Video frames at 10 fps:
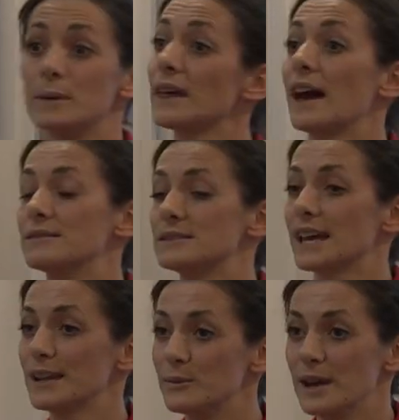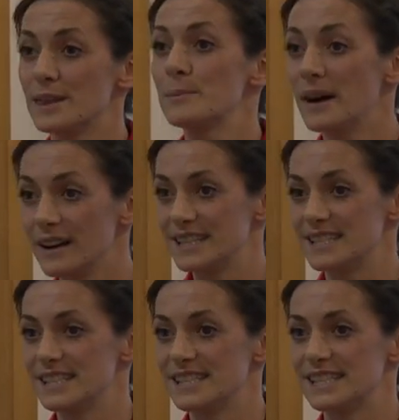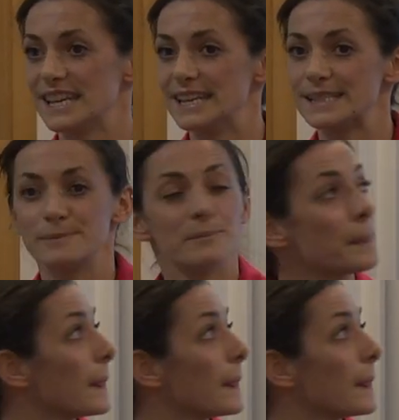without and with Parkinson's disease.